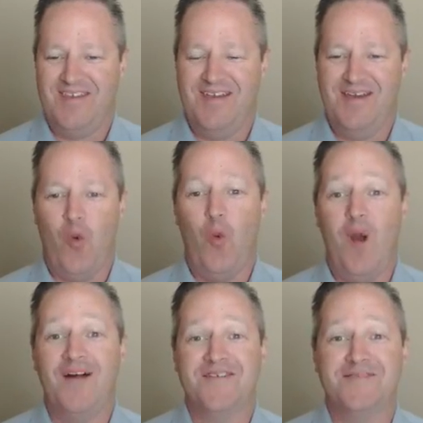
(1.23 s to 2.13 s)

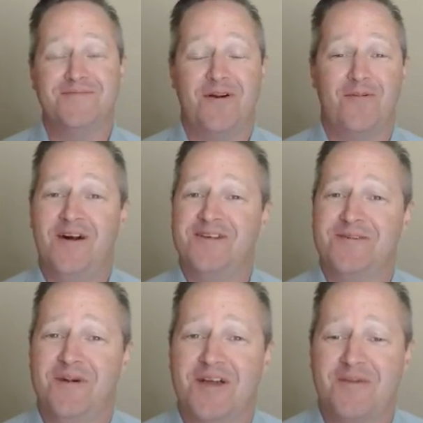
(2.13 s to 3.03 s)
Welcome
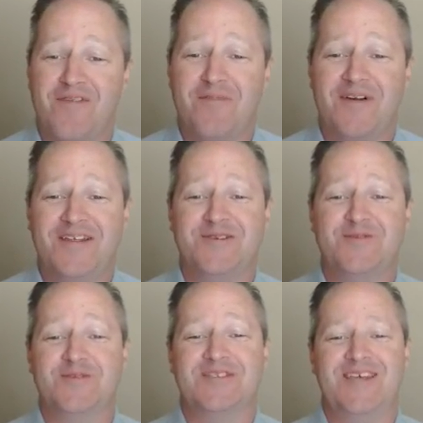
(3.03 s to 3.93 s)
everybody to
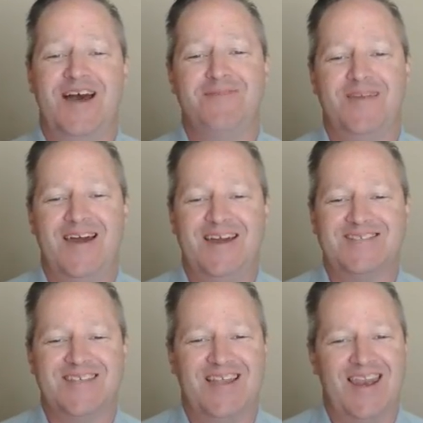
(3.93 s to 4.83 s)

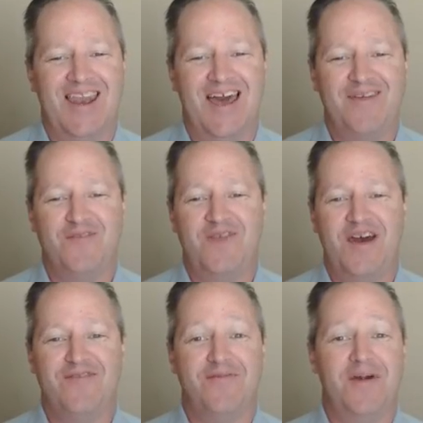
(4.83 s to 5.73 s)
TopLine's Live at
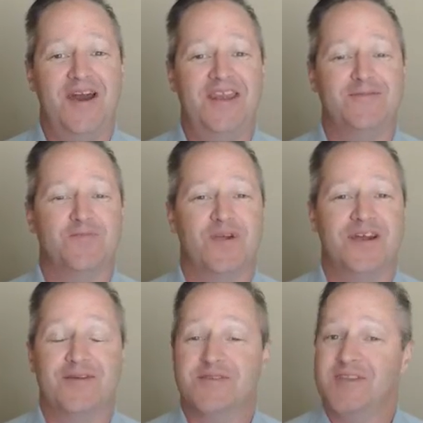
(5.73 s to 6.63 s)
5. My name is Brian
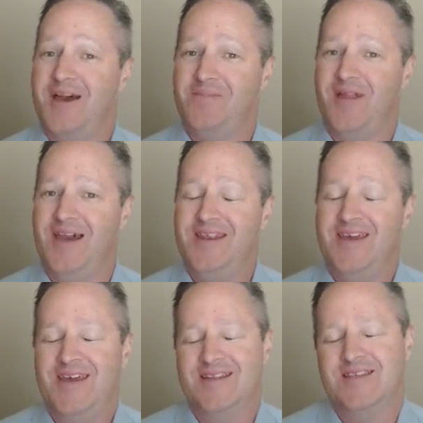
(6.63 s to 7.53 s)
here with TopLine.
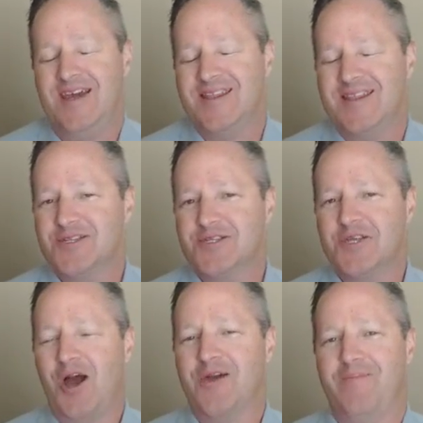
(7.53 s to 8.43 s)
Today let's
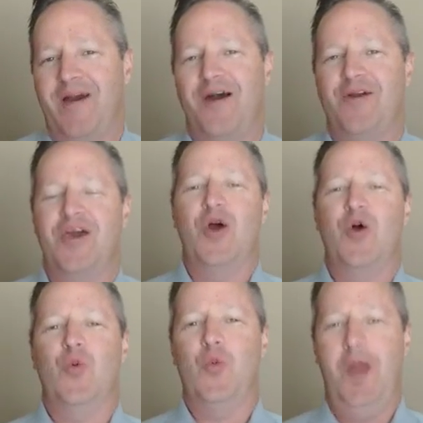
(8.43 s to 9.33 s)
talk about
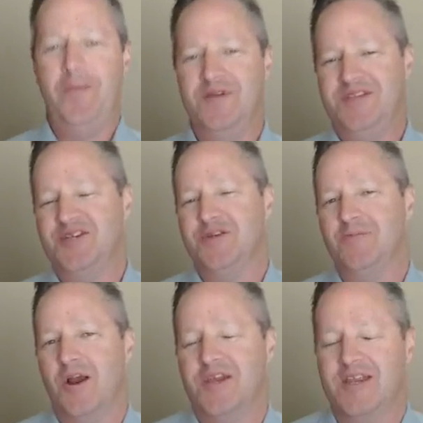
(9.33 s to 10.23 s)
reputation
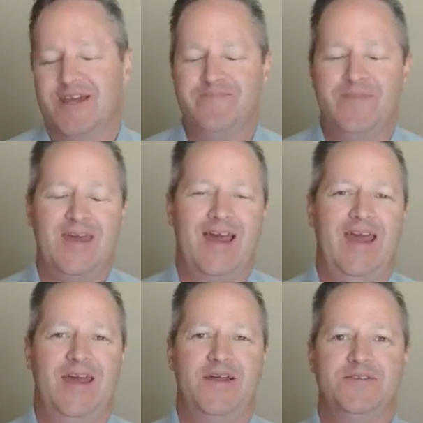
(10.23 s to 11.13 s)
marketing
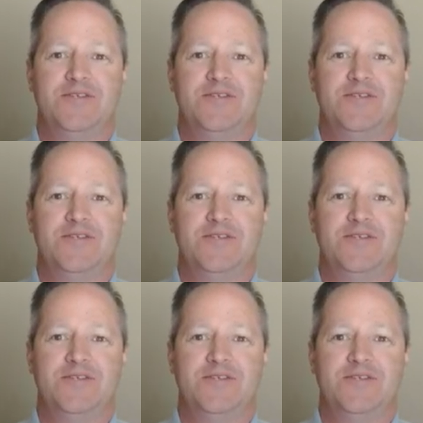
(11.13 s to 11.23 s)
and